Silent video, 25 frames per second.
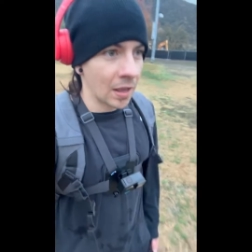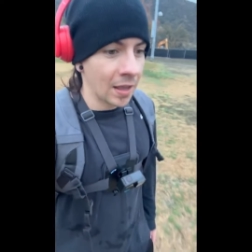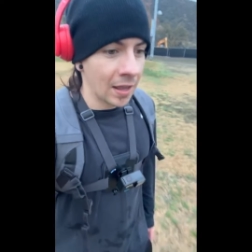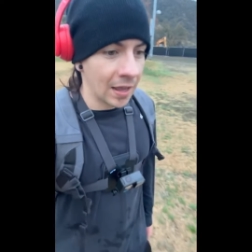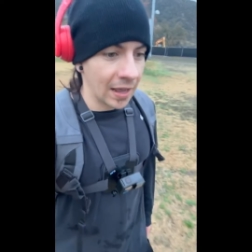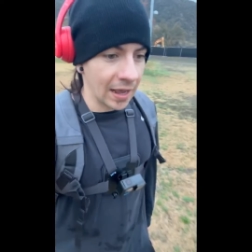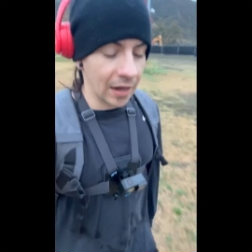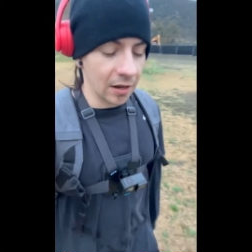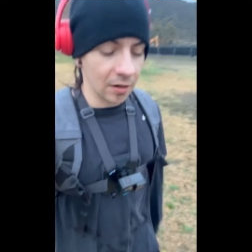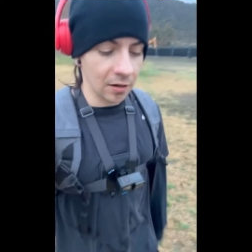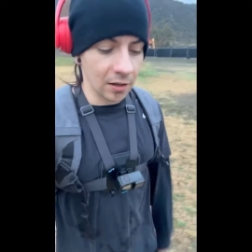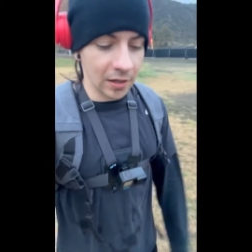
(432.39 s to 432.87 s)

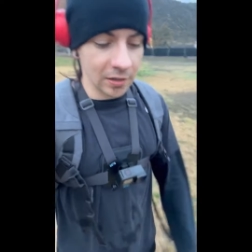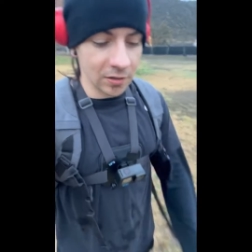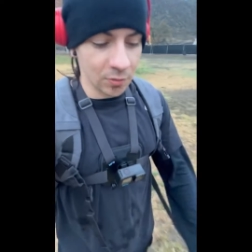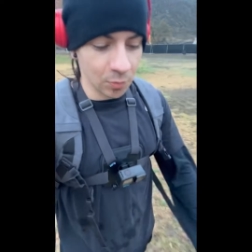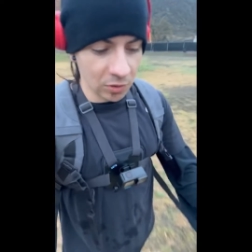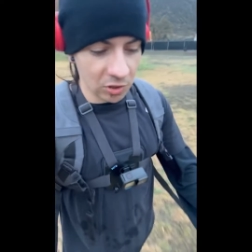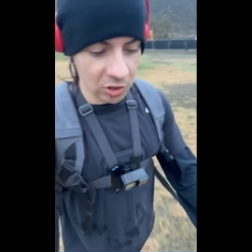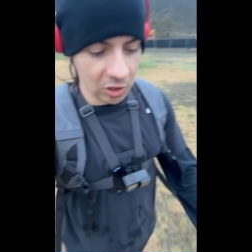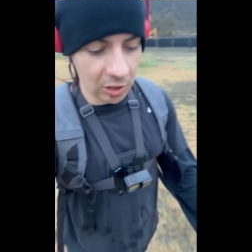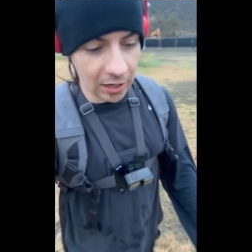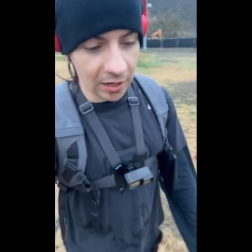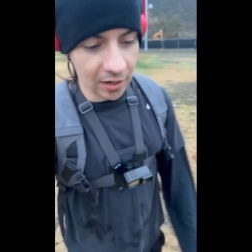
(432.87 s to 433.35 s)
Analyze
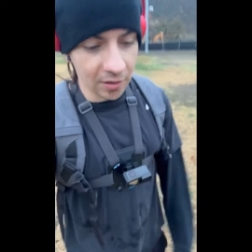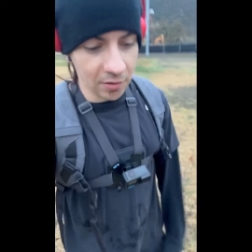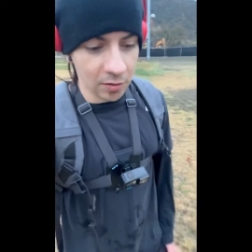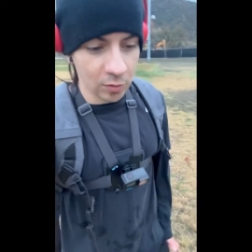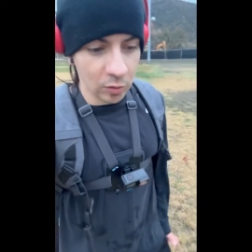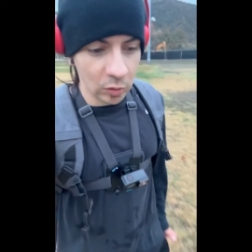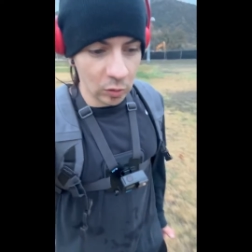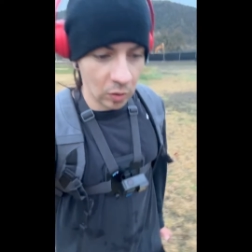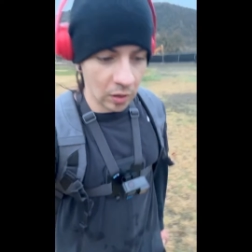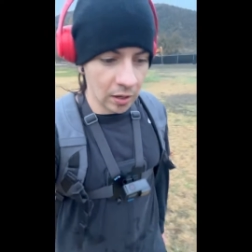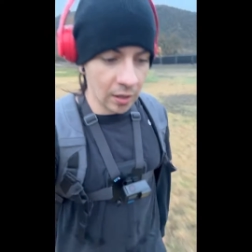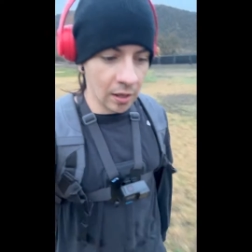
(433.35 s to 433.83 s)
what you got to
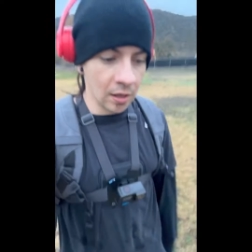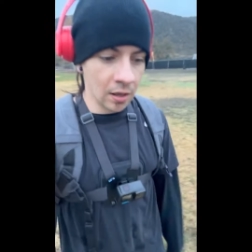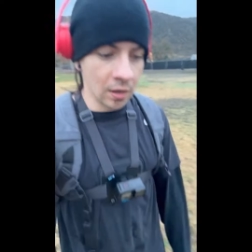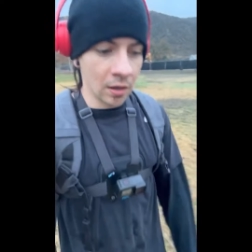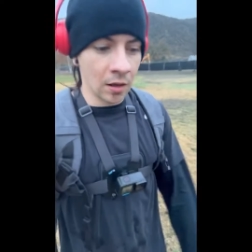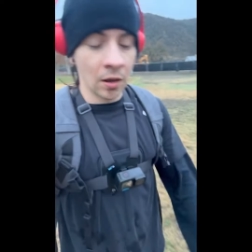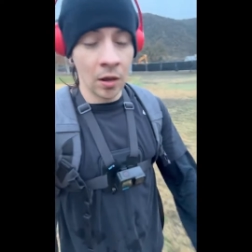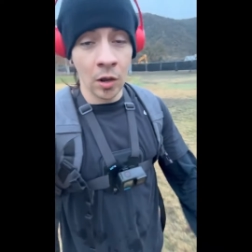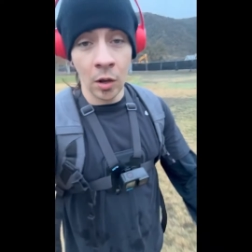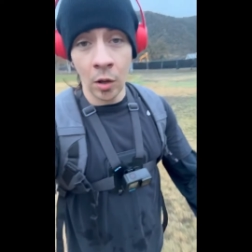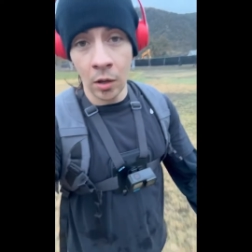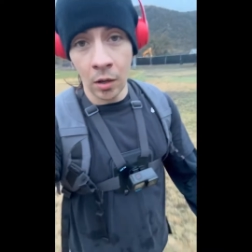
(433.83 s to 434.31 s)
do,
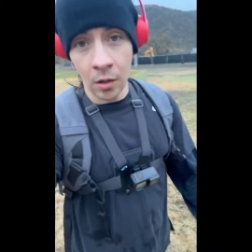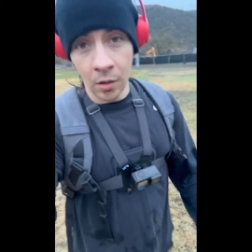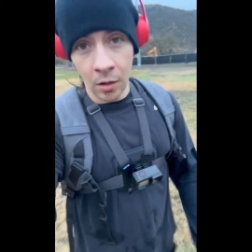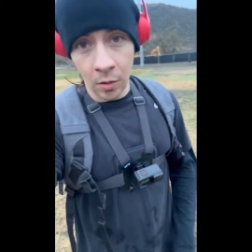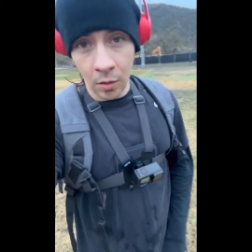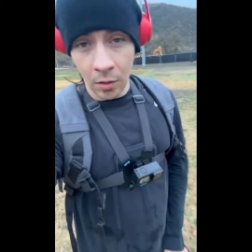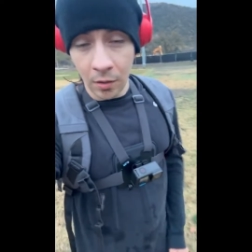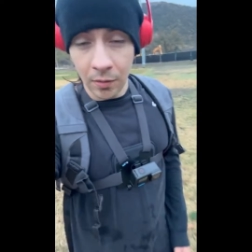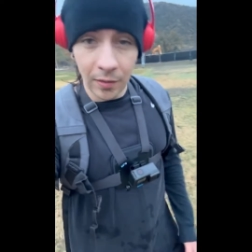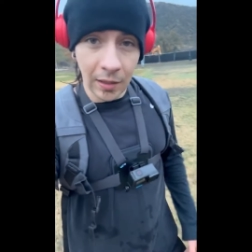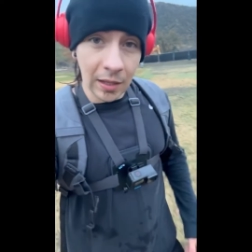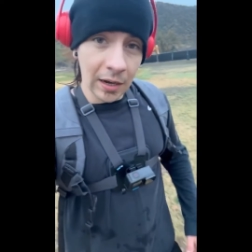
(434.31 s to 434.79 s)

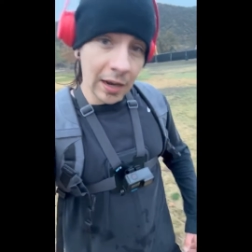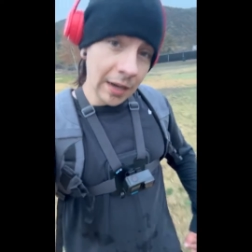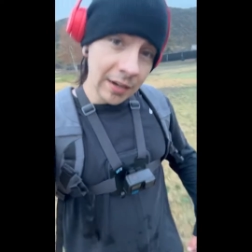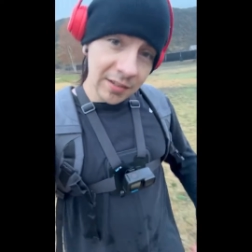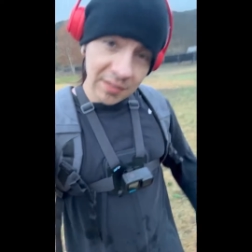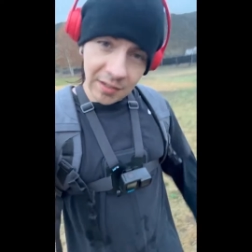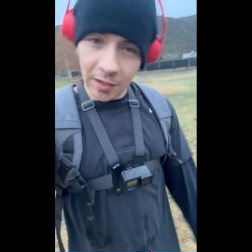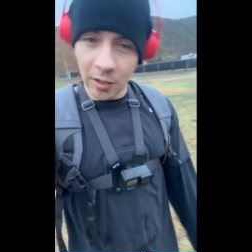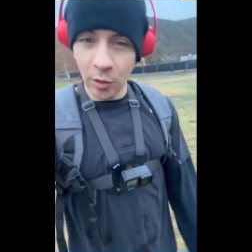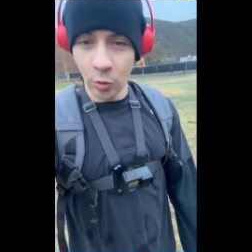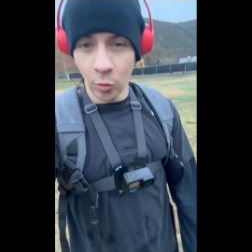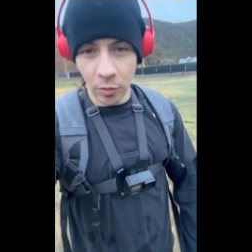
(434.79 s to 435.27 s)
then
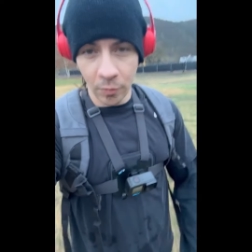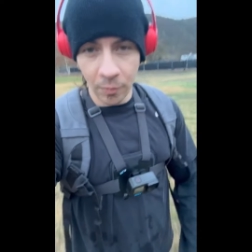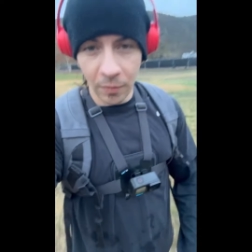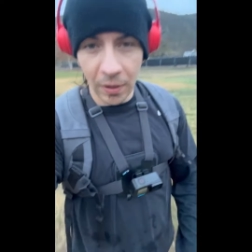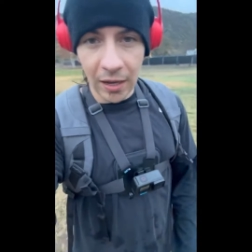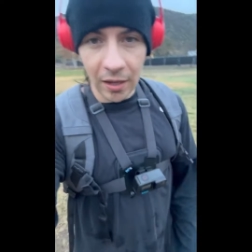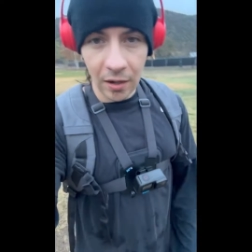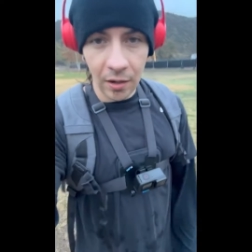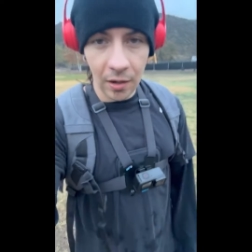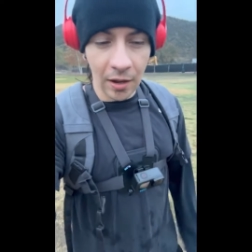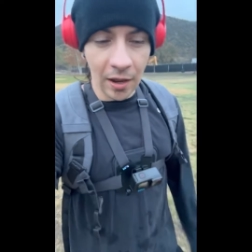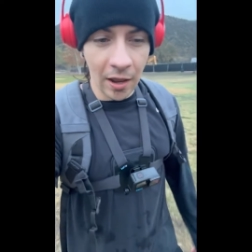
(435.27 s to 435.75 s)
execute it, man.